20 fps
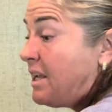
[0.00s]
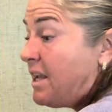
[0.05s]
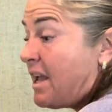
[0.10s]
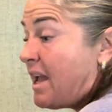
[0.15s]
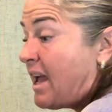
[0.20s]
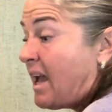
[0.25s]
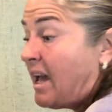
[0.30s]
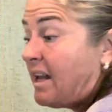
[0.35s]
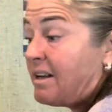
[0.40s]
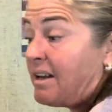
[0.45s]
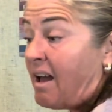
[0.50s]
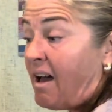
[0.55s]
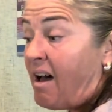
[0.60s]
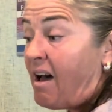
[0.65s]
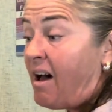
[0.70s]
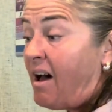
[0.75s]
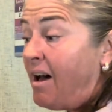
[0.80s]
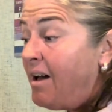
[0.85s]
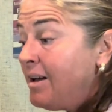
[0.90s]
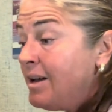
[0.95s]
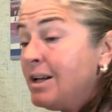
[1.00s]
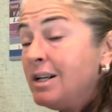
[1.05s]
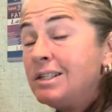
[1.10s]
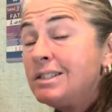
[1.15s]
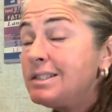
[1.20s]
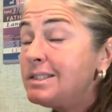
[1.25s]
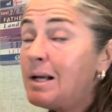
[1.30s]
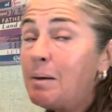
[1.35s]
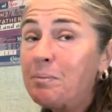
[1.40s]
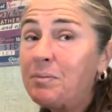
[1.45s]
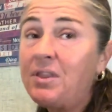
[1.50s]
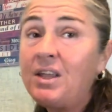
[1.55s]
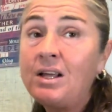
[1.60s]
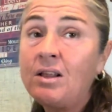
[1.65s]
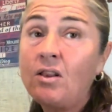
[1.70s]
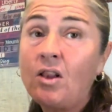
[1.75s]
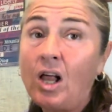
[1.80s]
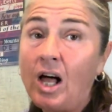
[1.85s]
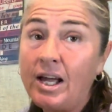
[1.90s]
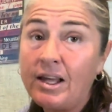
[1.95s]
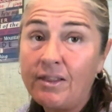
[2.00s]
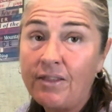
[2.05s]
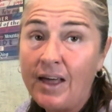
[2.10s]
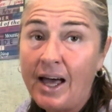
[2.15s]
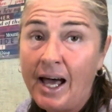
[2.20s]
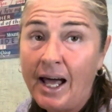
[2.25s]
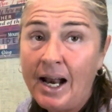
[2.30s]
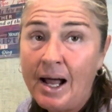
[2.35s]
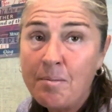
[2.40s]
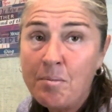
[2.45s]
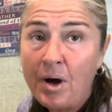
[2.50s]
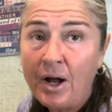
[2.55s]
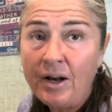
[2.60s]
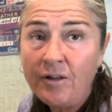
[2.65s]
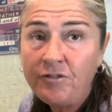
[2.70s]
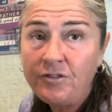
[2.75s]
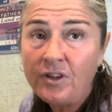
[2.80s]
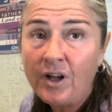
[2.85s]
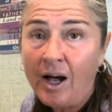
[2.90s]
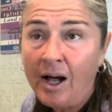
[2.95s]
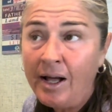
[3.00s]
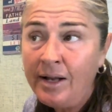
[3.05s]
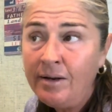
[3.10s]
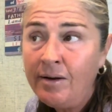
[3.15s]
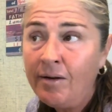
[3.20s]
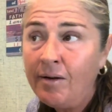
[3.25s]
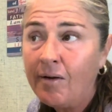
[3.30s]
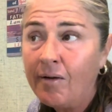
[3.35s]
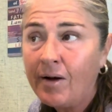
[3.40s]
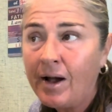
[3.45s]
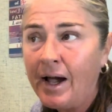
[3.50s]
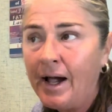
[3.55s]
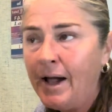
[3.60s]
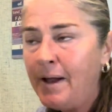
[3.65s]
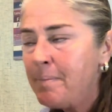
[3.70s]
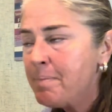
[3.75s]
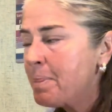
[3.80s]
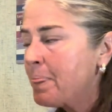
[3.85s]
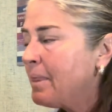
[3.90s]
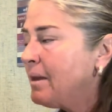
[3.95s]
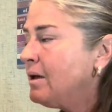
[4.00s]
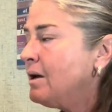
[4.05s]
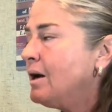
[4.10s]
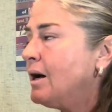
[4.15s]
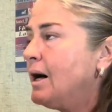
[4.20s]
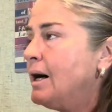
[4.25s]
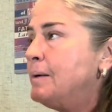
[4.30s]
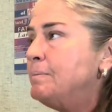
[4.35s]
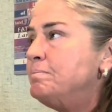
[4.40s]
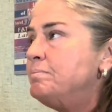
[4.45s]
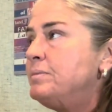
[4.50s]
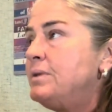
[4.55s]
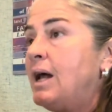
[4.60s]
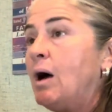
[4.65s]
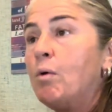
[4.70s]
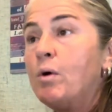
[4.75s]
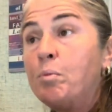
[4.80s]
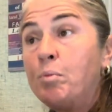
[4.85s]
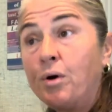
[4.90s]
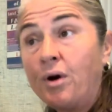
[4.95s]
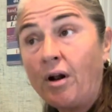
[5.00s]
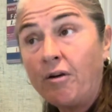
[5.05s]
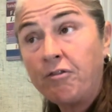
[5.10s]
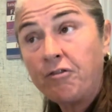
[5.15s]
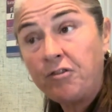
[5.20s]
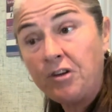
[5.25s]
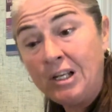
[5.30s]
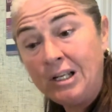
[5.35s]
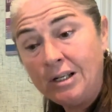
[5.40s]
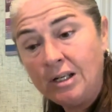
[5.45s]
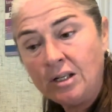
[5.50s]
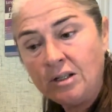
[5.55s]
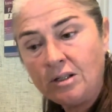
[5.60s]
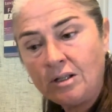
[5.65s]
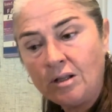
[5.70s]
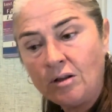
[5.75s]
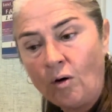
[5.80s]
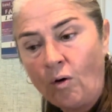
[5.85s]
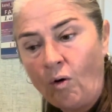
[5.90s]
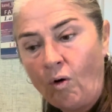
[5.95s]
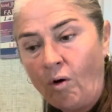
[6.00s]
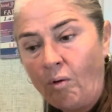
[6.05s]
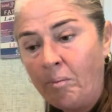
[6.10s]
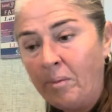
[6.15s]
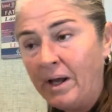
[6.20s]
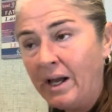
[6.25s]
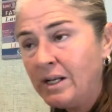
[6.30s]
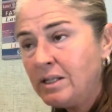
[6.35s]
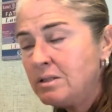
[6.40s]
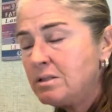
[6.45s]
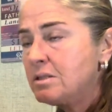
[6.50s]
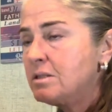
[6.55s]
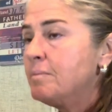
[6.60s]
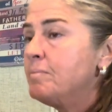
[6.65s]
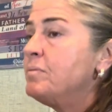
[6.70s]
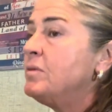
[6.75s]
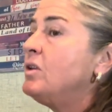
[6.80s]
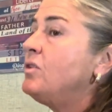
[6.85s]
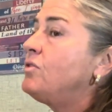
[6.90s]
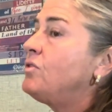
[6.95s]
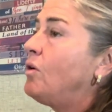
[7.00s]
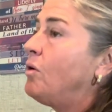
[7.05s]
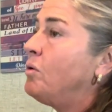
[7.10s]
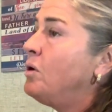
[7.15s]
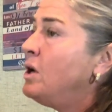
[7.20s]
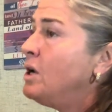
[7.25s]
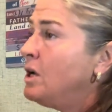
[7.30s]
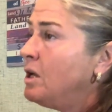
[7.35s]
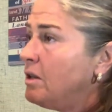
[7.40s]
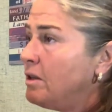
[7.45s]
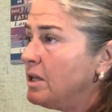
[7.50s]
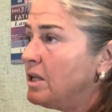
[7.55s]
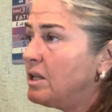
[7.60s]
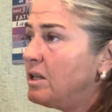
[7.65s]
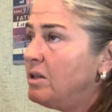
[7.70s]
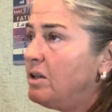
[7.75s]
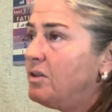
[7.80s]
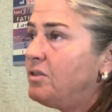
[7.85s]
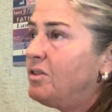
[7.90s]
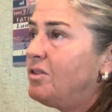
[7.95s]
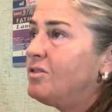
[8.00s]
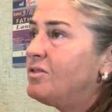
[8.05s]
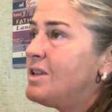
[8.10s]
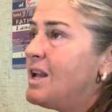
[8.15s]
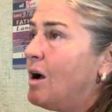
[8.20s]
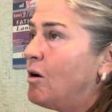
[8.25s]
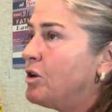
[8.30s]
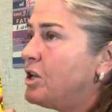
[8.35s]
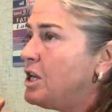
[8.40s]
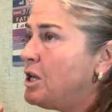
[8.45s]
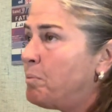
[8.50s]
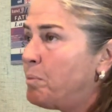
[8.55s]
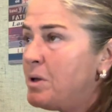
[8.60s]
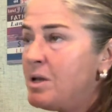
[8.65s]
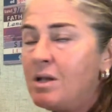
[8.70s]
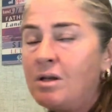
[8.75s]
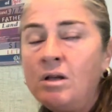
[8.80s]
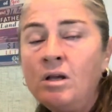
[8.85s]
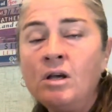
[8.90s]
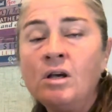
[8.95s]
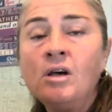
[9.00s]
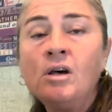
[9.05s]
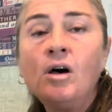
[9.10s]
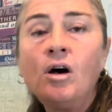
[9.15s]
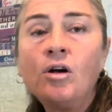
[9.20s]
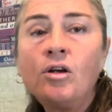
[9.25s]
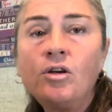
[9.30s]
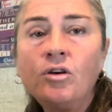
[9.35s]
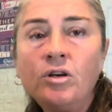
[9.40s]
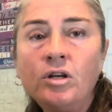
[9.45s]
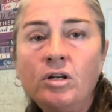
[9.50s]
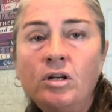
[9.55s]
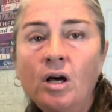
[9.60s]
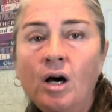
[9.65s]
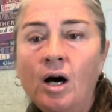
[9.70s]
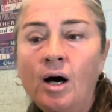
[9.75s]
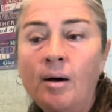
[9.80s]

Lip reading: and something like that I might have done, okay? Now we put our feet into the whole mix. So think of this as now keeping a good